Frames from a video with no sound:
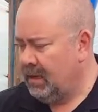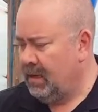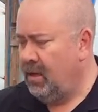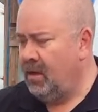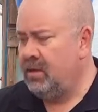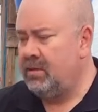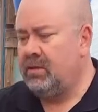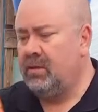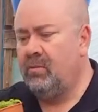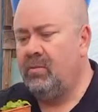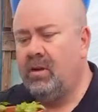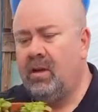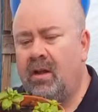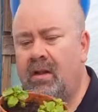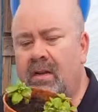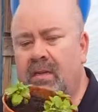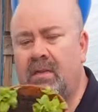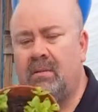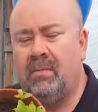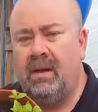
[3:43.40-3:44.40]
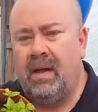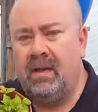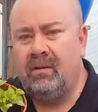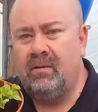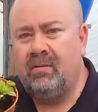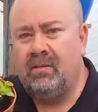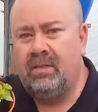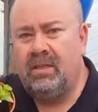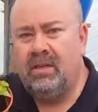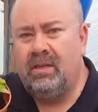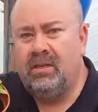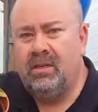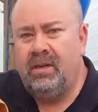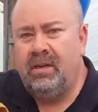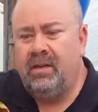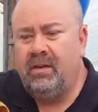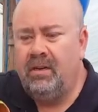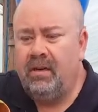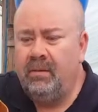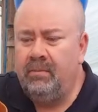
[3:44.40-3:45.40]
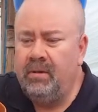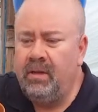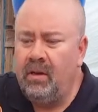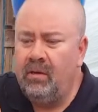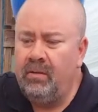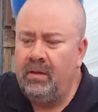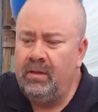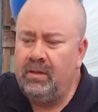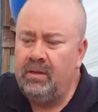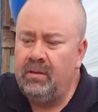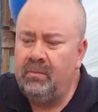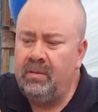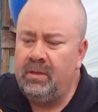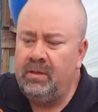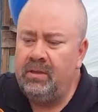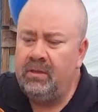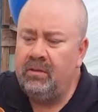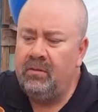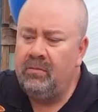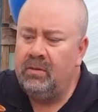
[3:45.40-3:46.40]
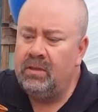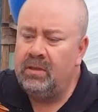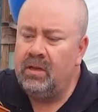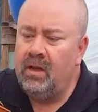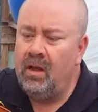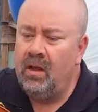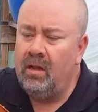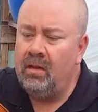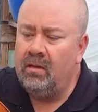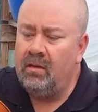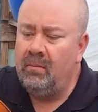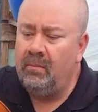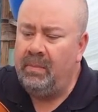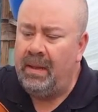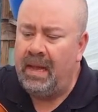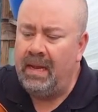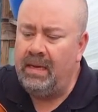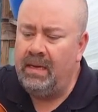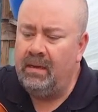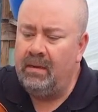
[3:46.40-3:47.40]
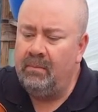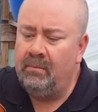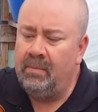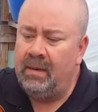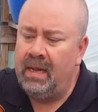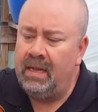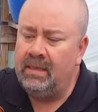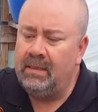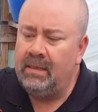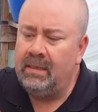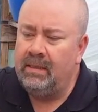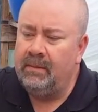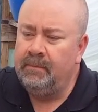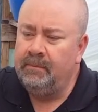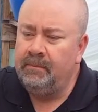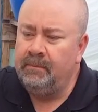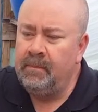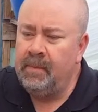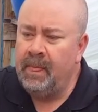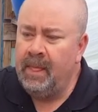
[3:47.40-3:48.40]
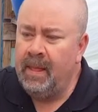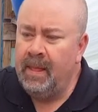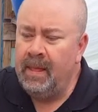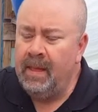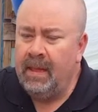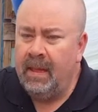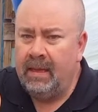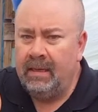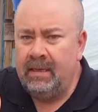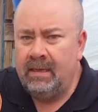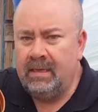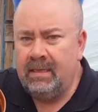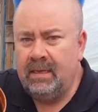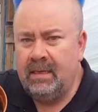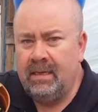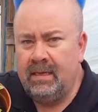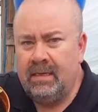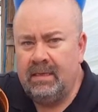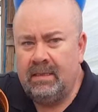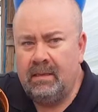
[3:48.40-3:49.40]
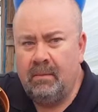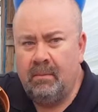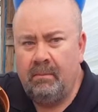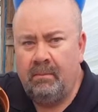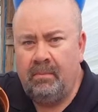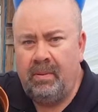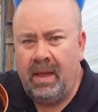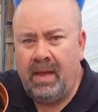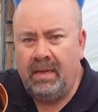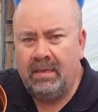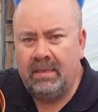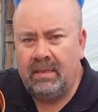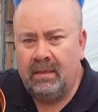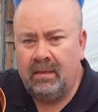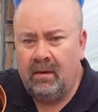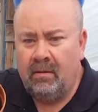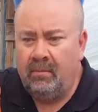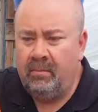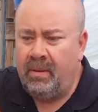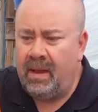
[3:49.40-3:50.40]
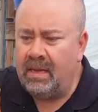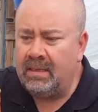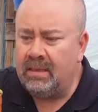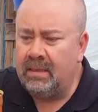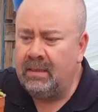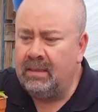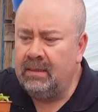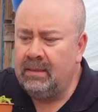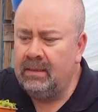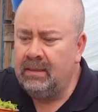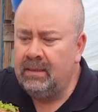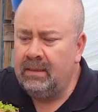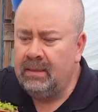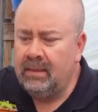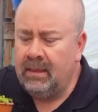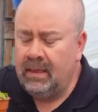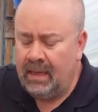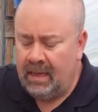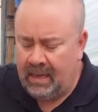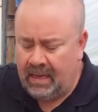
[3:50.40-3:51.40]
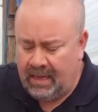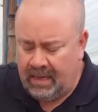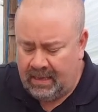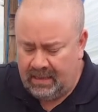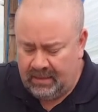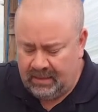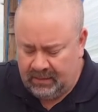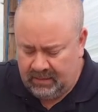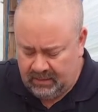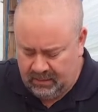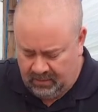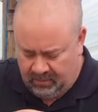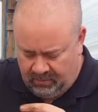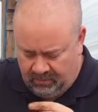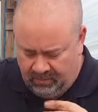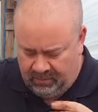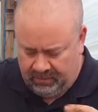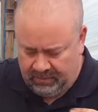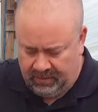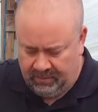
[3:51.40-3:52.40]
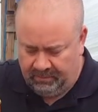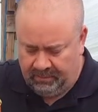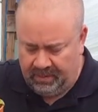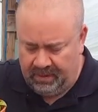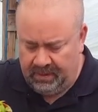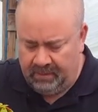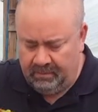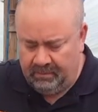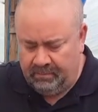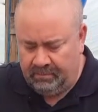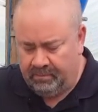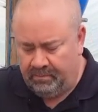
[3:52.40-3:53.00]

Also, with all the tomatoes this year, I'm going to be doing what's called companion planting, and this is basil, and we simply